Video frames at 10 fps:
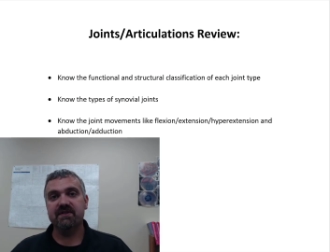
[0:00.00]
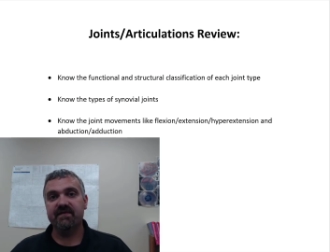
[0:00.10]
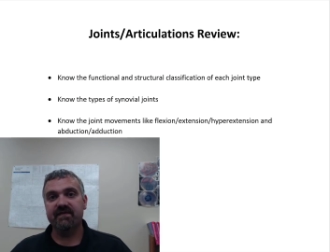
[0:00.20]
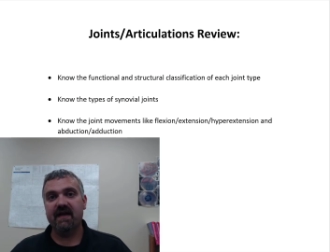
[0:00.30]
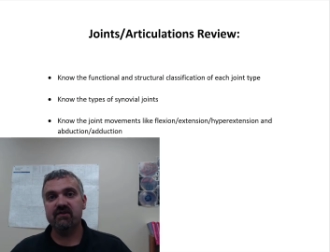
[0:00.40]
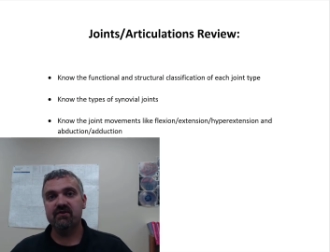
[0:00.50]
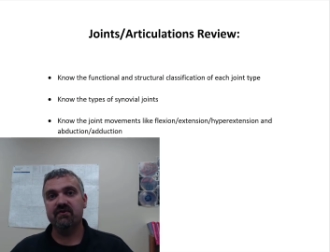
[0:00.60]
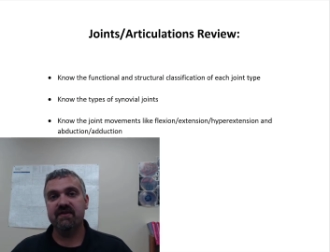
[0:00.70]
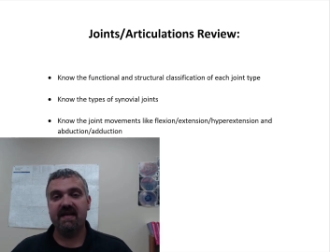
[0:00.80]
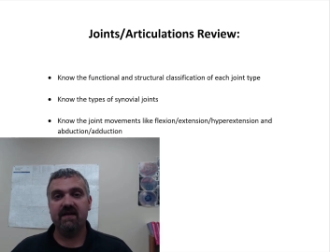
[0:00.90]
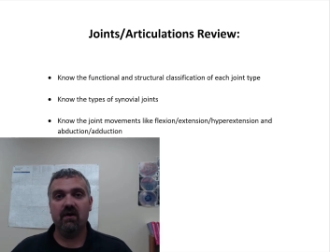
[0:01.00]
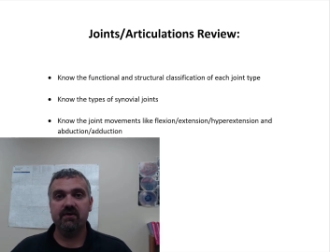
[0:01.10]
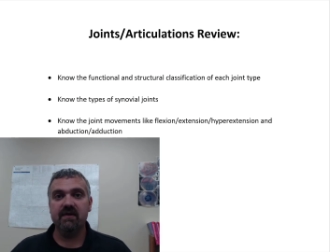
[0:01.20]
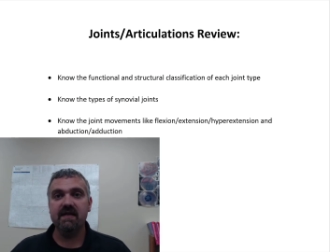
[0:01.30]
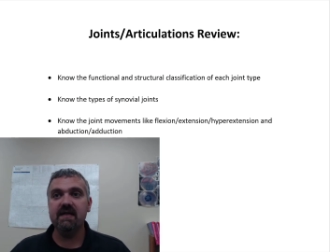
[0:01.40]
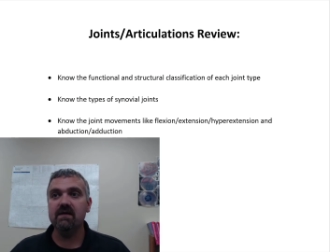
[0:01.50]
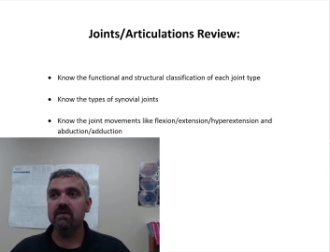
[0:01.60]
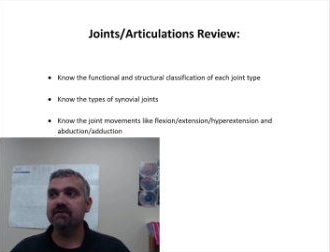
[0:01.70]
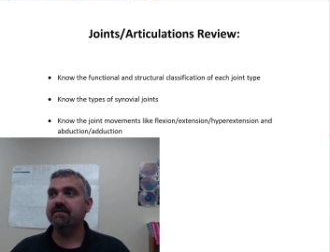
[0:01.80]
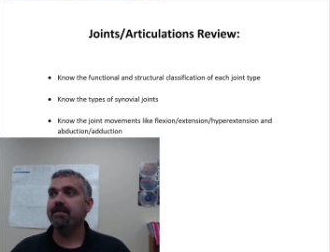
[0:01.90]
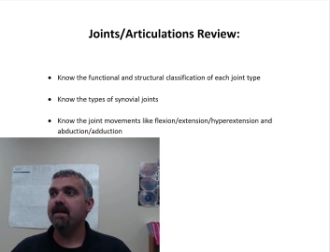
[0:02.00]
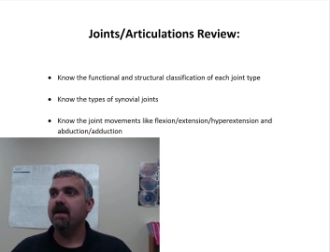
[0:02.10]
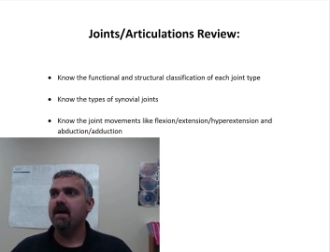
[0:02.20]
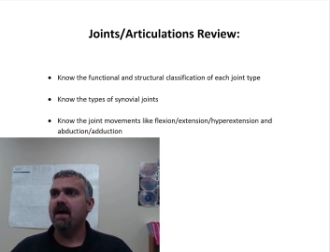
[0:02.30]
Dorsiflexion, you're standing on your heels.